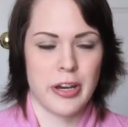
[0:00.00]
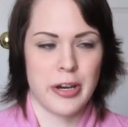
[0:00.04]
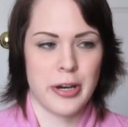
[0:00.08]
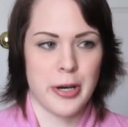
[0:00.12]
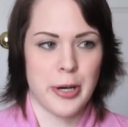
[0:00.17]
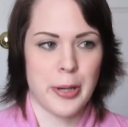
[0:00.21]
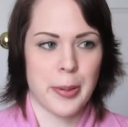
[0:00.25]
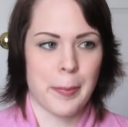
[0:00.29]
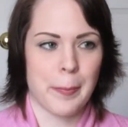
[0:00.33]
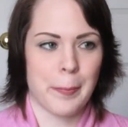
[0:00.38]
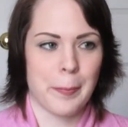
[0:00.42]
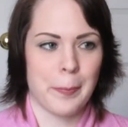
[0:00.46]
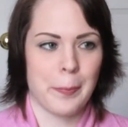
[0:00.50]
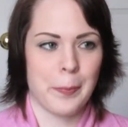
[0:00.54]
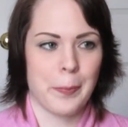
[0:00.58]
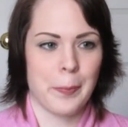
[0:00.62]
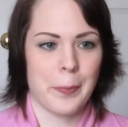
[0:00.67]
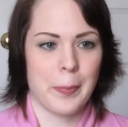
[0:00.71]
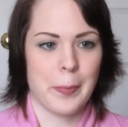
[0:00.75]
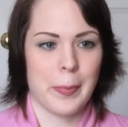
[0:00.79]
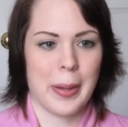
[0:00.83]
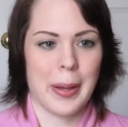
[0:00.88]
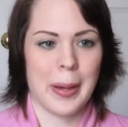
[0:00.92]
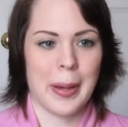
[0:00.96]

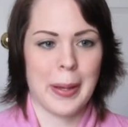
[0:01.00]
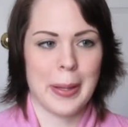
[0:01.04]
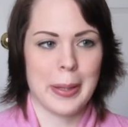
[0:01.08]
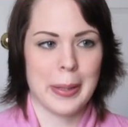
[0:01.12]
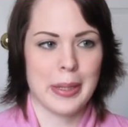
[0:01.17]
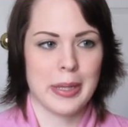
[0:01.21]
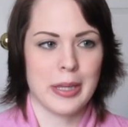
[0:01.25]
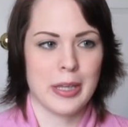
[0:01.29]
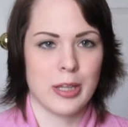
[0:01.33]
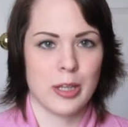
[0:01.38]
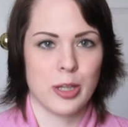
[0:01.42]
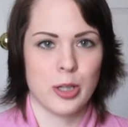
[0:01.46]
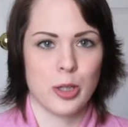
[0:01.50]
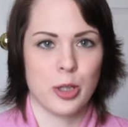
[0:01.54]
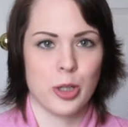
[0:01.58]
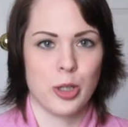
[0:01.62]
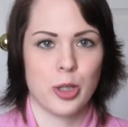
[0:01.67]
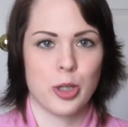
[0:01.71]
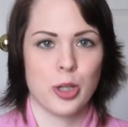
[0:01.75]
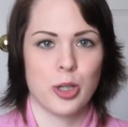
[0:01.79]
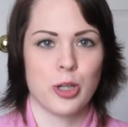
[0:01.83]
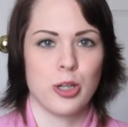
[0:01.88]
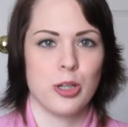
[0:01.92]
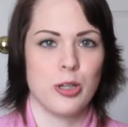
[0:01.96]
I can
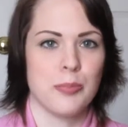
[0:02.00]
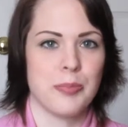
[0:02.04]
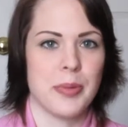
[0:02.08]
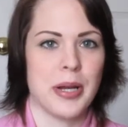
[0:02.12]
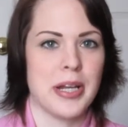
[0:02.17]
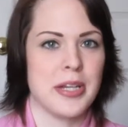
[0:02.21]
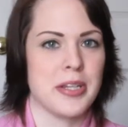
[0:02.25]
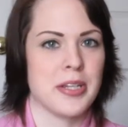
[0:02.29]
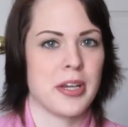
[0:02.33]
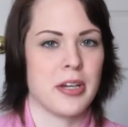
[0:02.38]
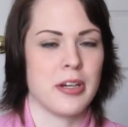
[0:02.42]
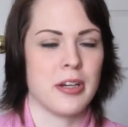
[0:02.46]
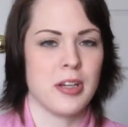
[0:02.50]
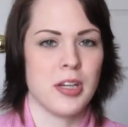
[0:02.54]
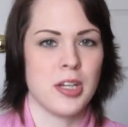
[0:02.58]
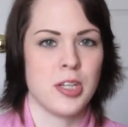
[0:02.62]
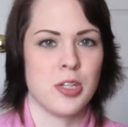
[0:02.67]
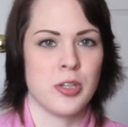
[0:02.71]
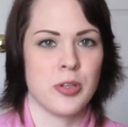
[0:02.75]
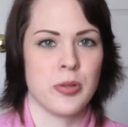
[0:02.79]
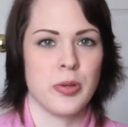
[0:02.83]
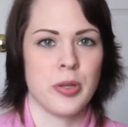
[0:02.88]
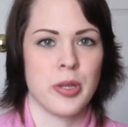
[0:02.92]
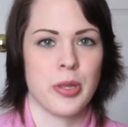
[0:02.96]
curl my tongue
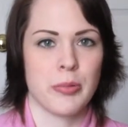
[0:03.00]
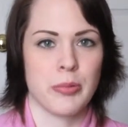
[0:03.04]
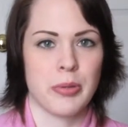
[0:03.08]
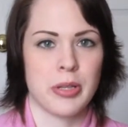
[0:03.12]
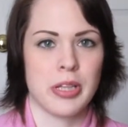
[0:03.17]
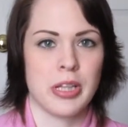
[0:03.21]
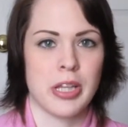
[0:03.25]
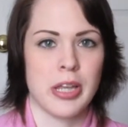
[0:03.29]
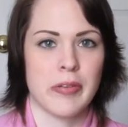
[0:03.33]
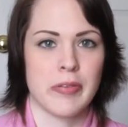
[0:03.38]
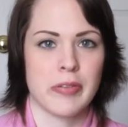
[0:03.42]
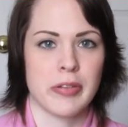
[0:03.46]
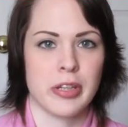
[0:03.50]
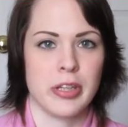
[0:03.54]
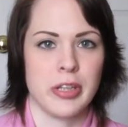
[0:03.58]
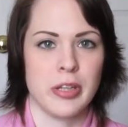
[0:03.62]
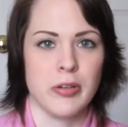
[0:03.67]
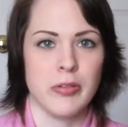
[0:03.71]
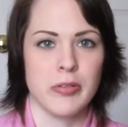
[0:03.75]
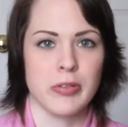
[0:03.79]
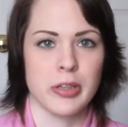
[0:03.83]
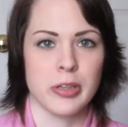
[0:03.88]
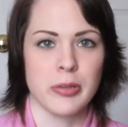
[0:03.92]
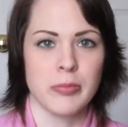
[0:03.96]
and do a 3-leaf
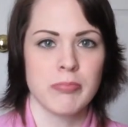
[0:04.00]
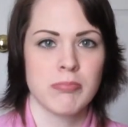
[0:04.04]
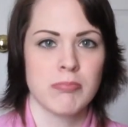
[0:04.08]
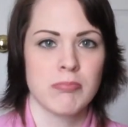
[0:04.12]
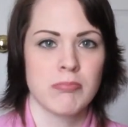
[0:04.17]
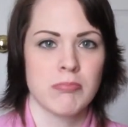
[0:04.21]
clover.